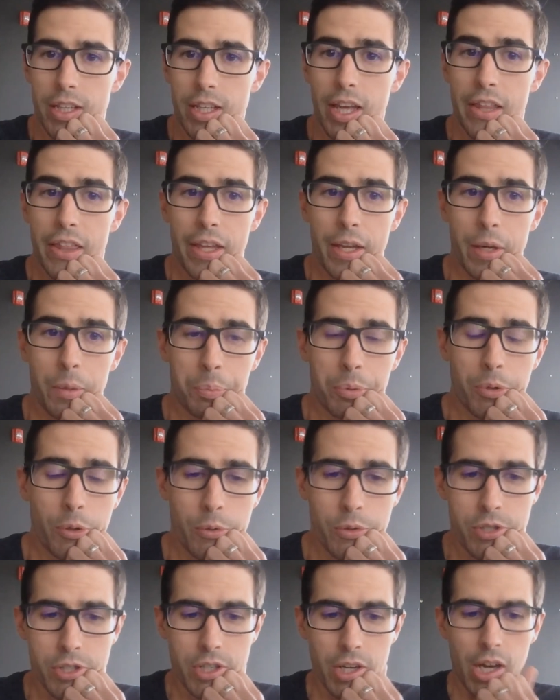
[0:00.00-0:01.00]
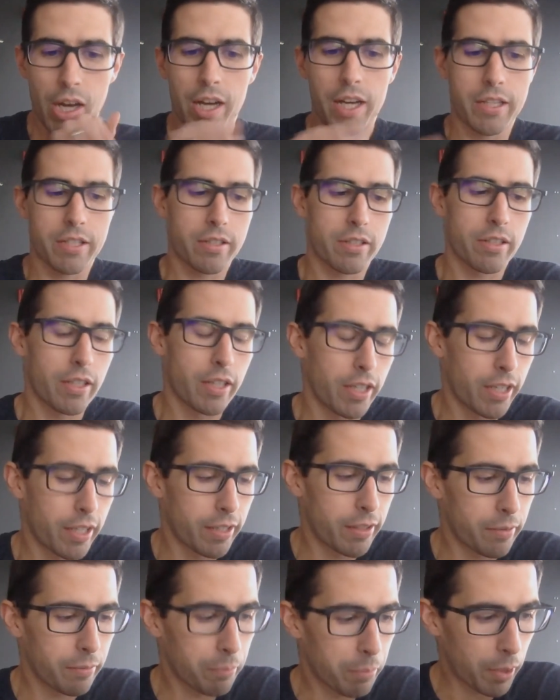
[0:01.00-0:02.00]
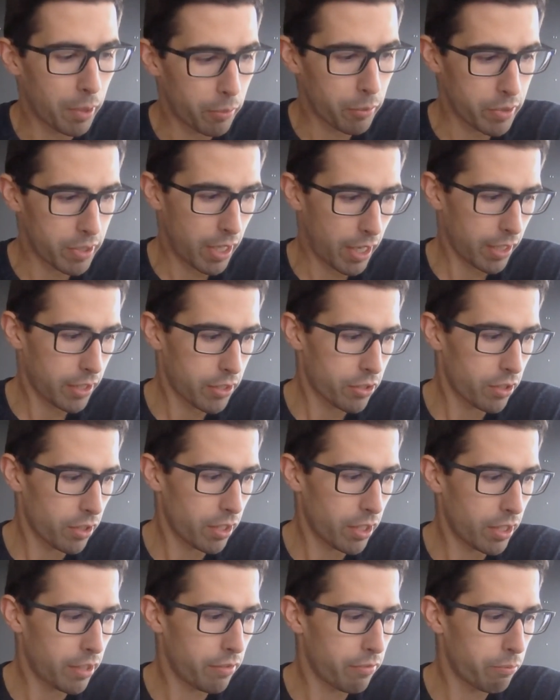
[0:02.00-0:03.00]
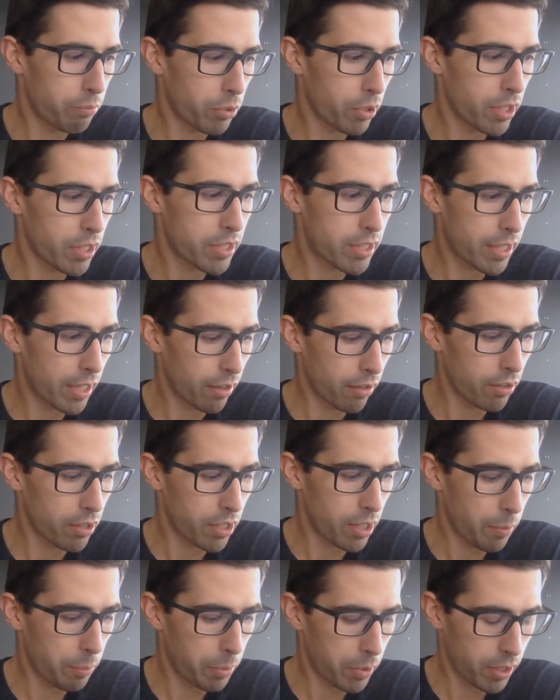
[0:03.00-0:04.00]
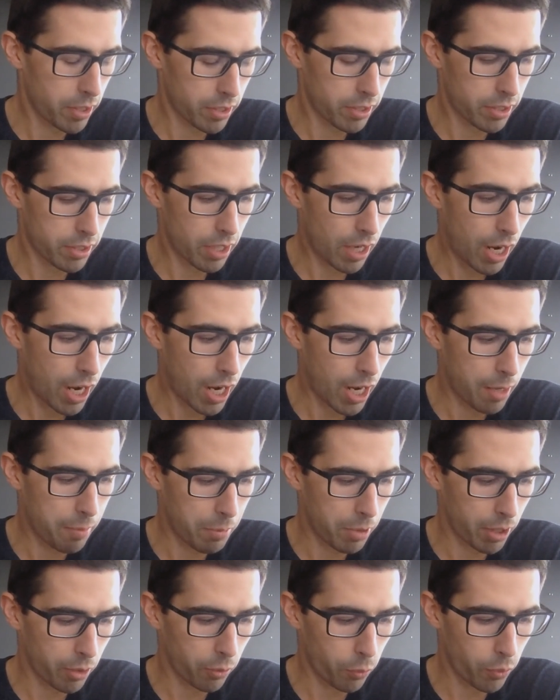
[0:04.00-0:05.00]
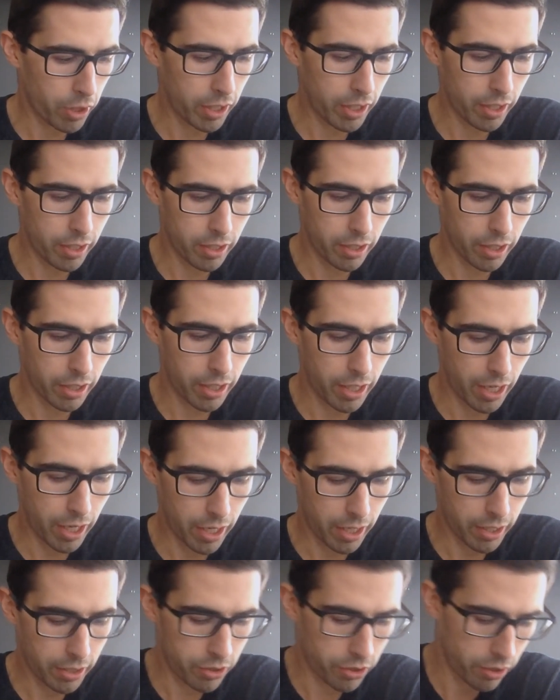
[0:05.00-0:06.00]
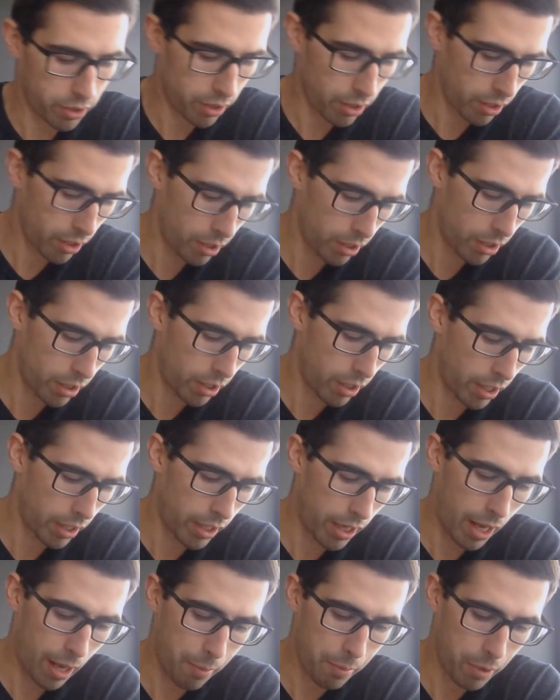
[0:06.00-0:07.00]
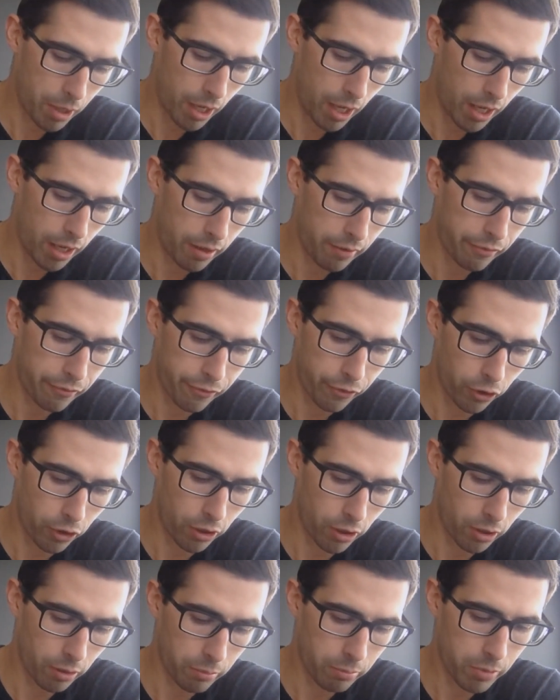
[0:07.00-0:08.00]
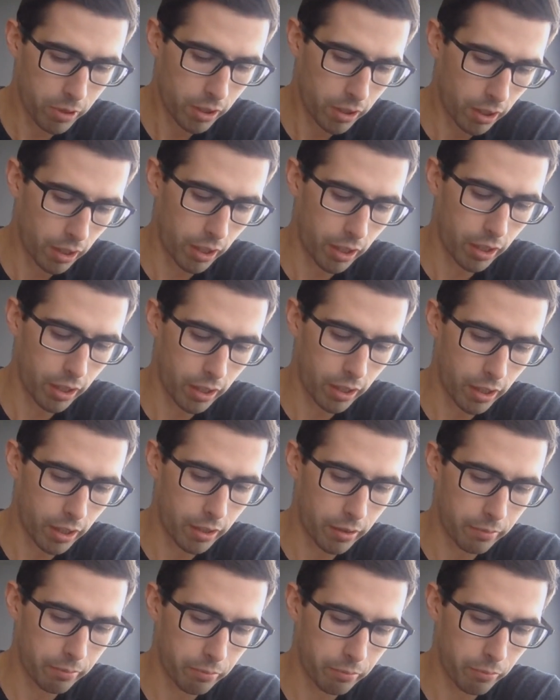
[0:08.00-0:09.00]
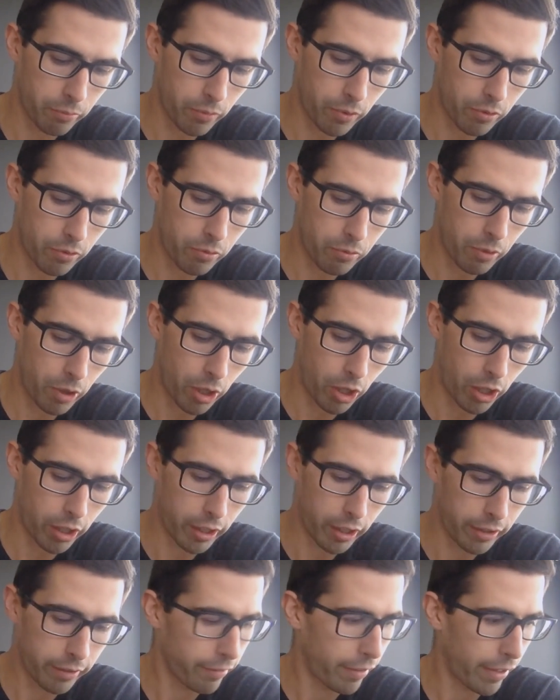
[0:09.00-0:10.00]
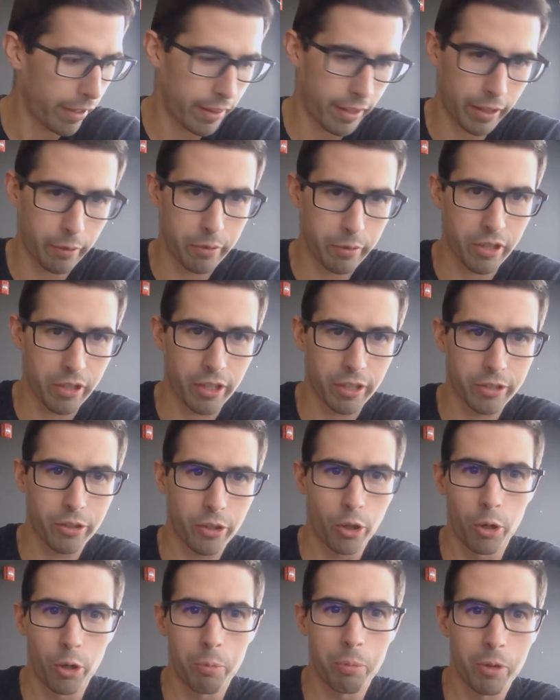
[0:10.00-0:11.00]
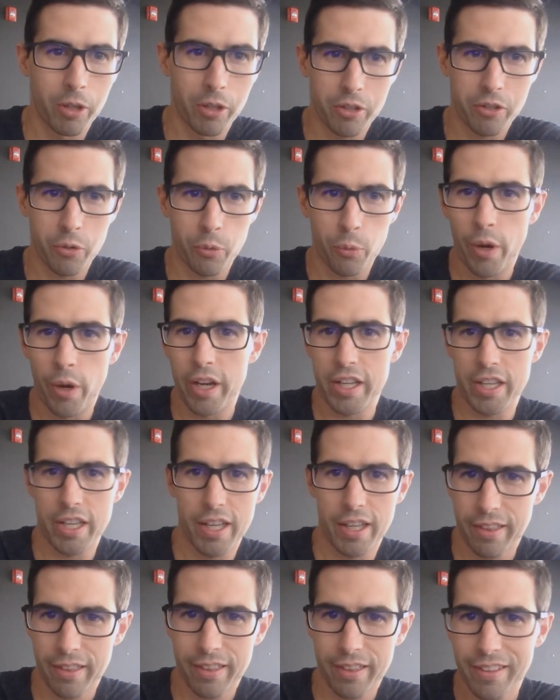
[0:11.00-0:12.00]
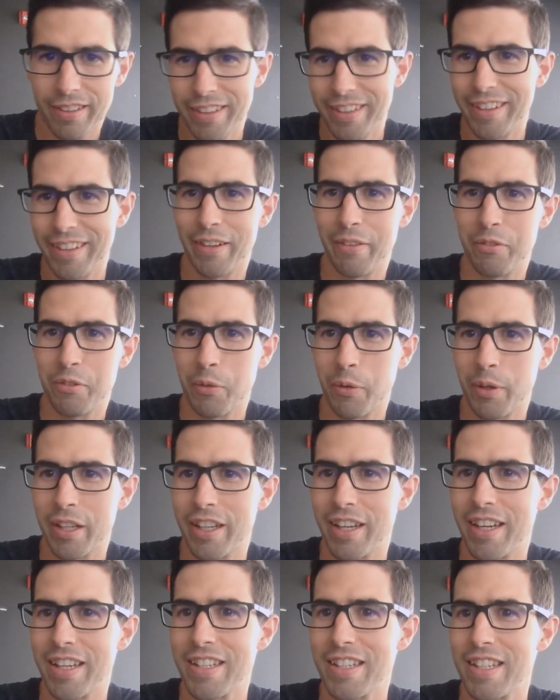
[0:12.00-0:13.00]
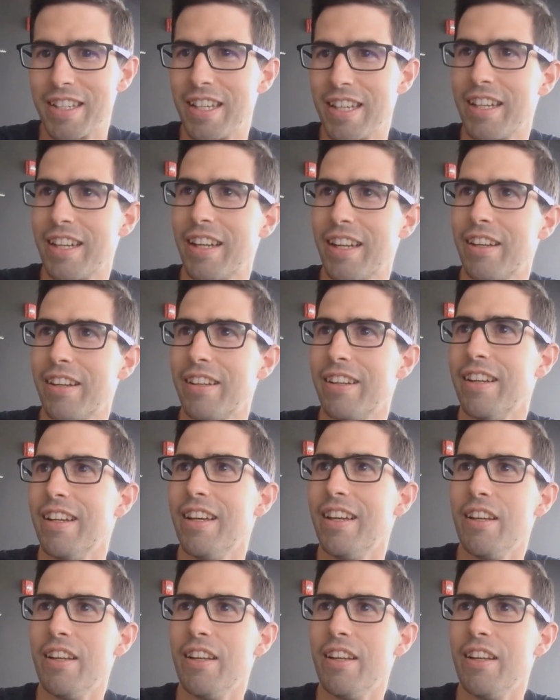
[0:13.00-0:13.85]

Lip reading: Yeah, they approached us, but it was actually pretty serendipitous timing. We had engaged an M&A firm on, I think it was October 20th of 2019, and